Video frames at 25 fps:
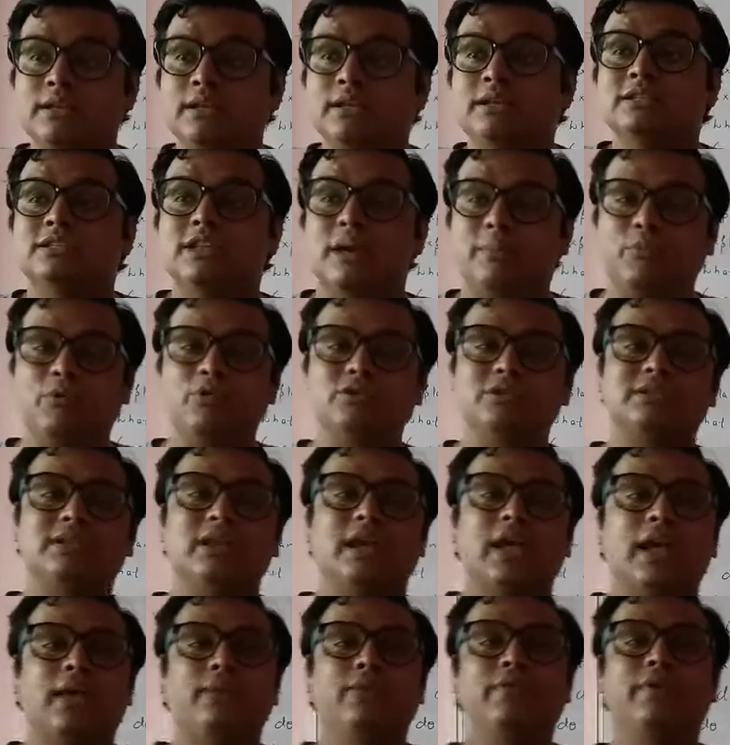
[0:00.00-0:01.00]
Suppose
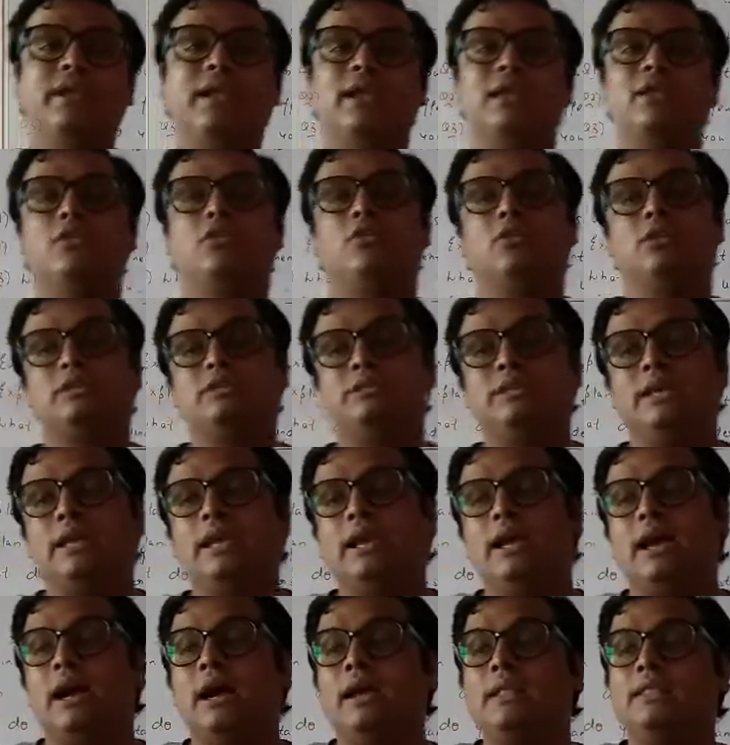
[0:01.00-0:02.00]
we cannot
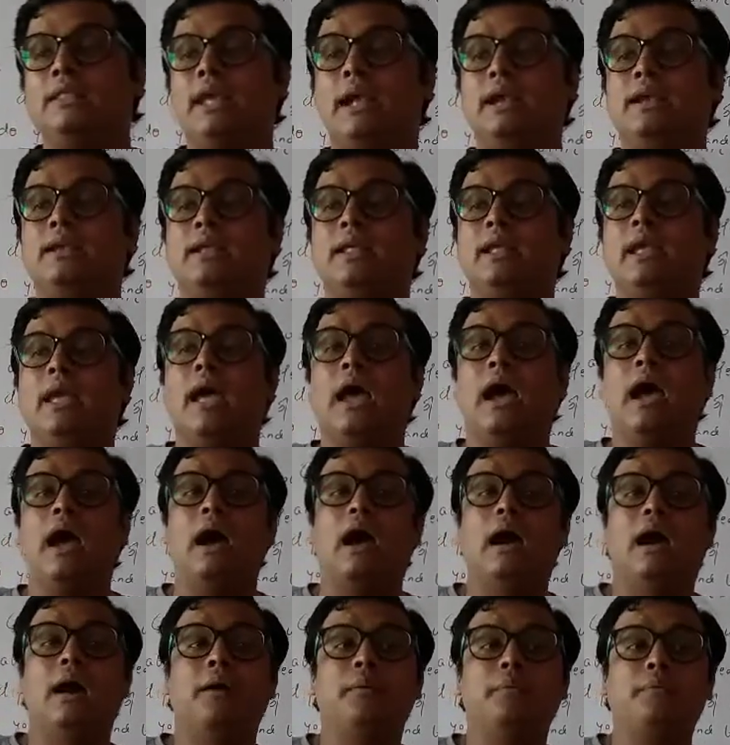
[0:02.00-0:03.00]
say that
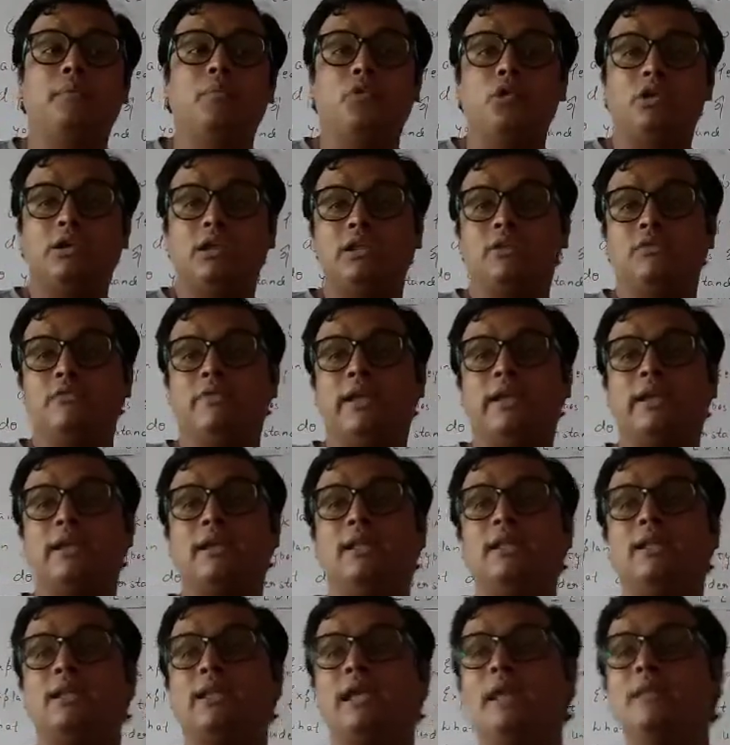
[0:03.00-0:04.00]
a motor
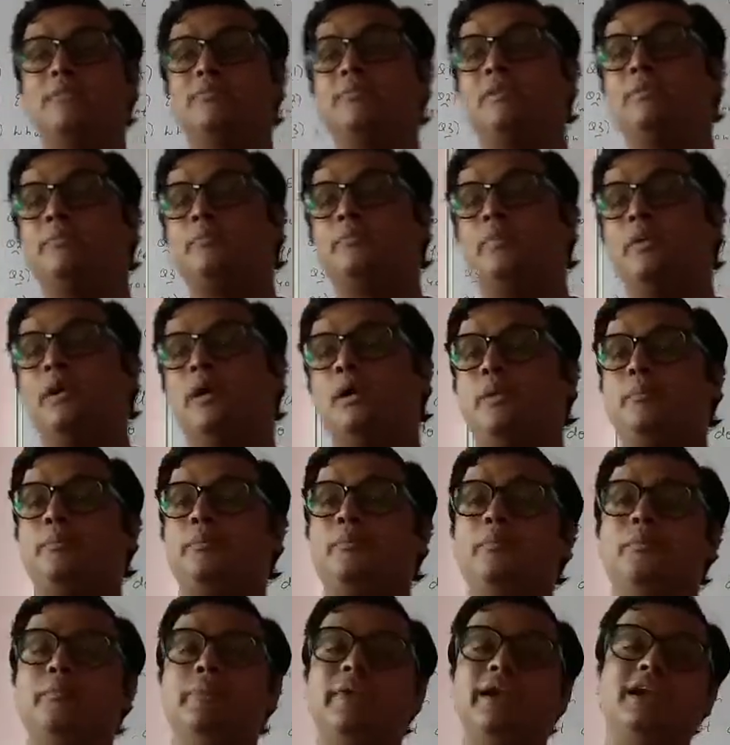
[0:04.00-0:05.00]
vehicle can be
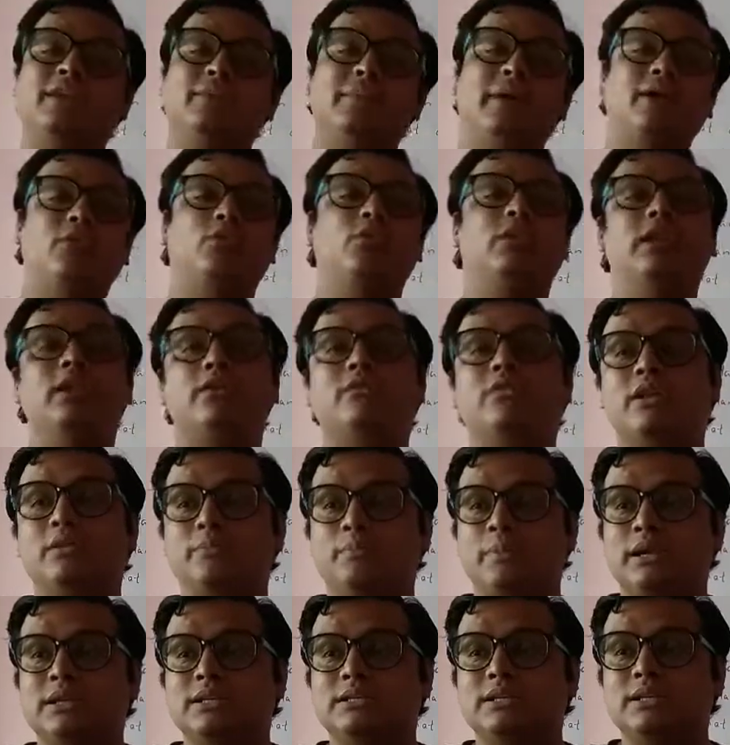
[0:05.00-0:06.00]
made by only one
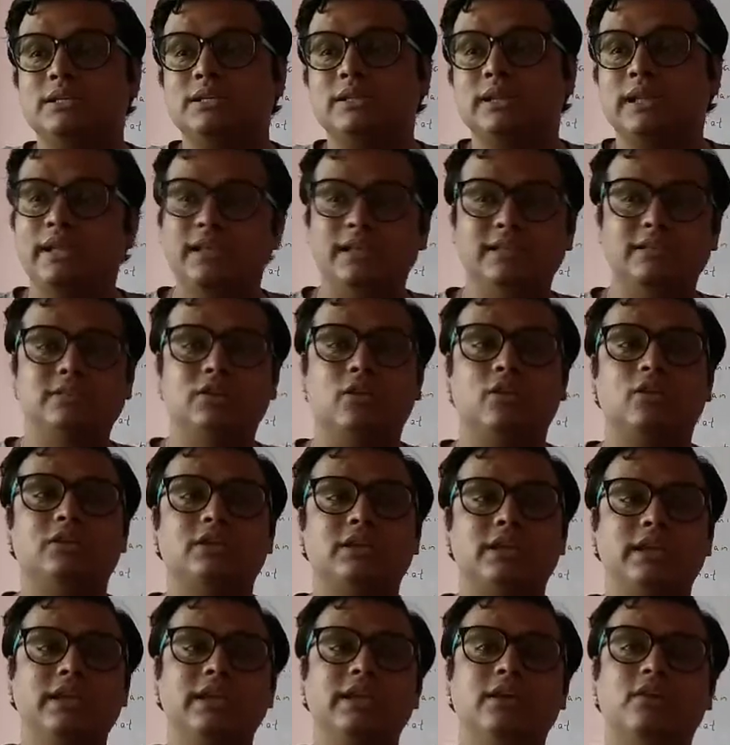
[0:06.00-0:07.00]
person. He
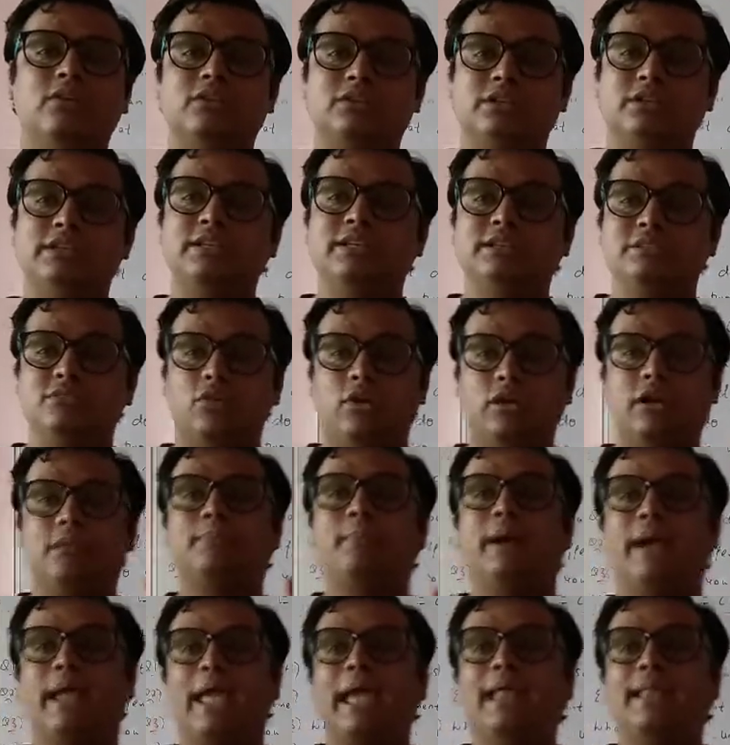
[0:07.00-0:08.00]
or she is not a
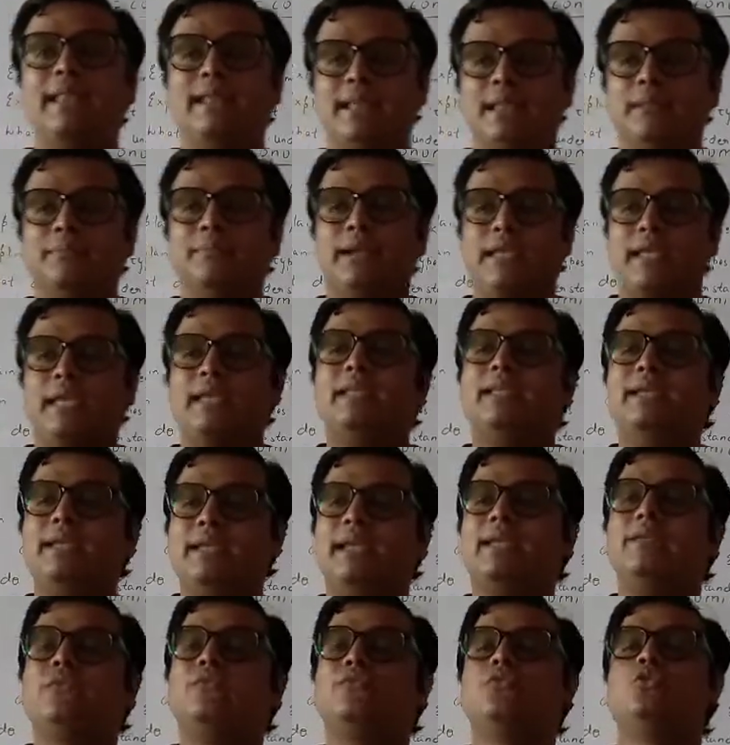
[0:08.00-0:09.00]
mechanic. A mechanic
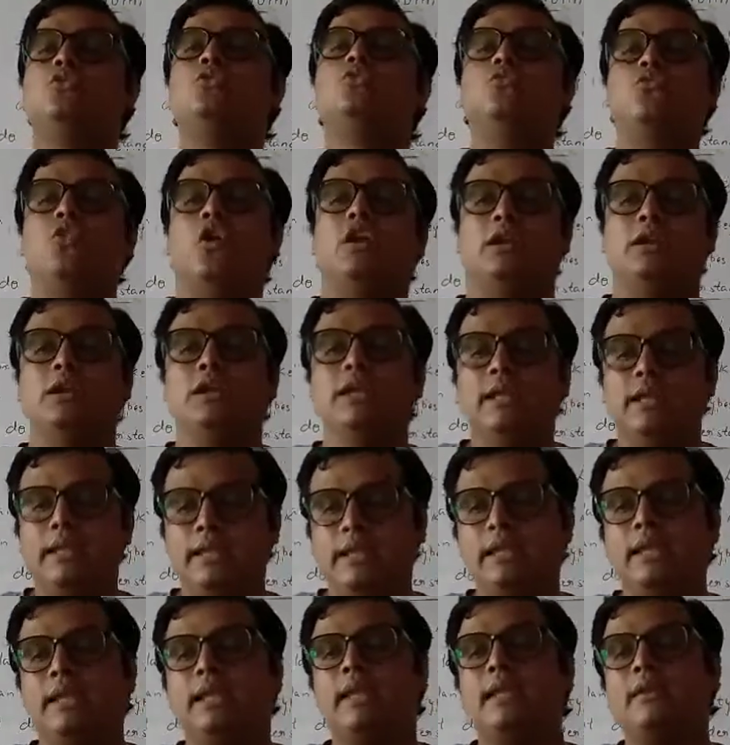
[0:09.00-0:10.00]
can do what?
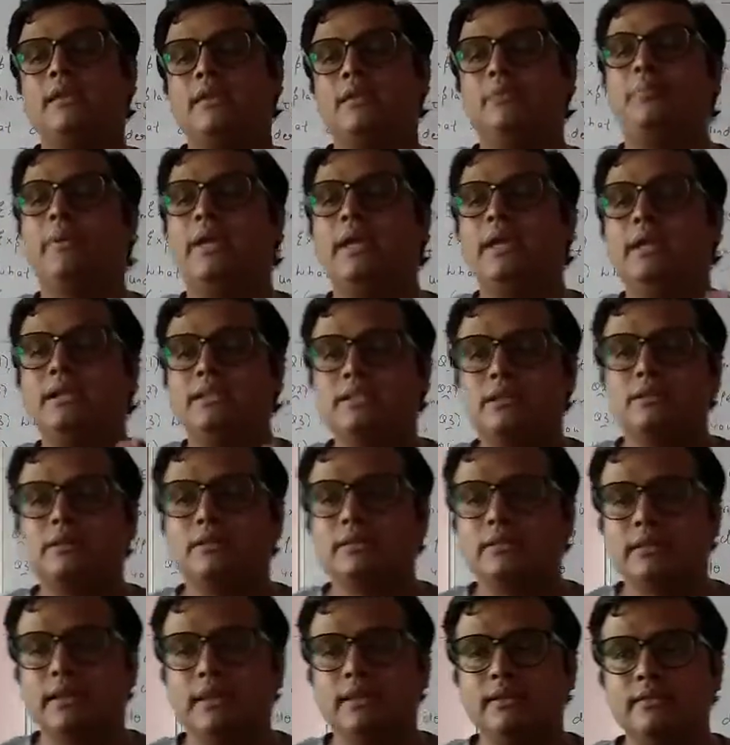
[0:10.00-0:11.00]
He can repair the
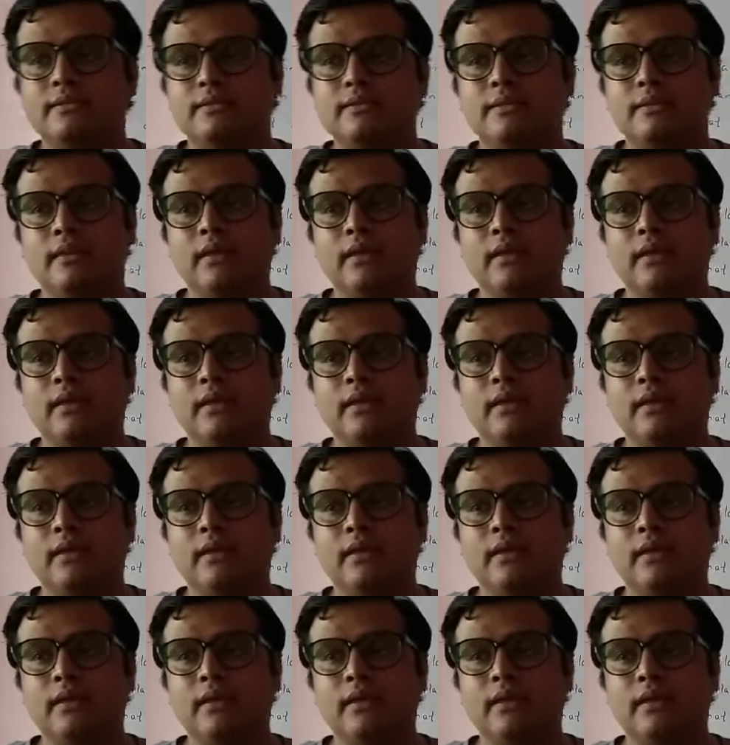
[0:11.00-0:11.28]
things.